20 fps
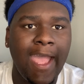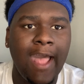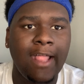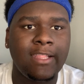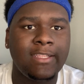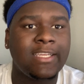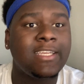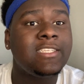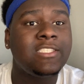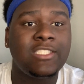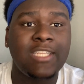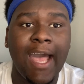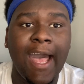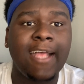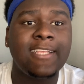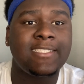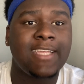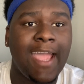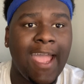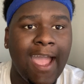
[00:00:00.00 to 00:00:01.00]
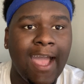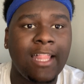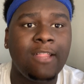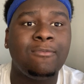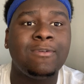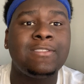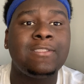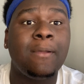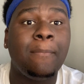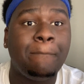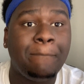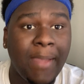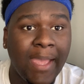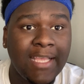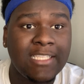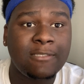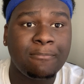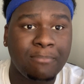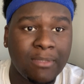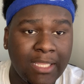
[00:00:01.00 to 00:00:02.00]
Because Josh Allen was the
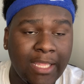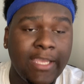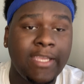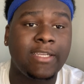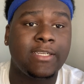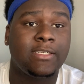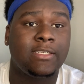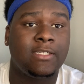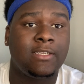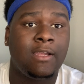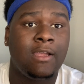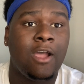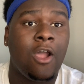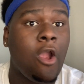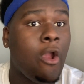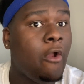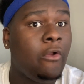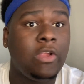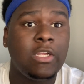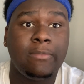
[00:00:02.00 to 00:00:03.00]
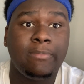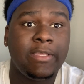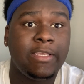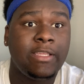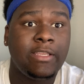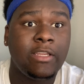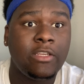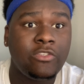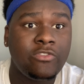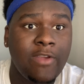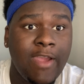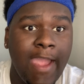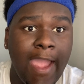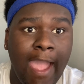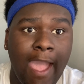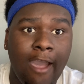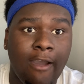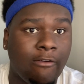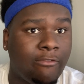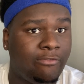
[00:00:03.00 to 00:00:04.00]
best player, arguably in the
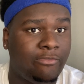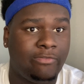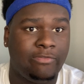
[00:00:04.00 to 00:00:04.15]
draft.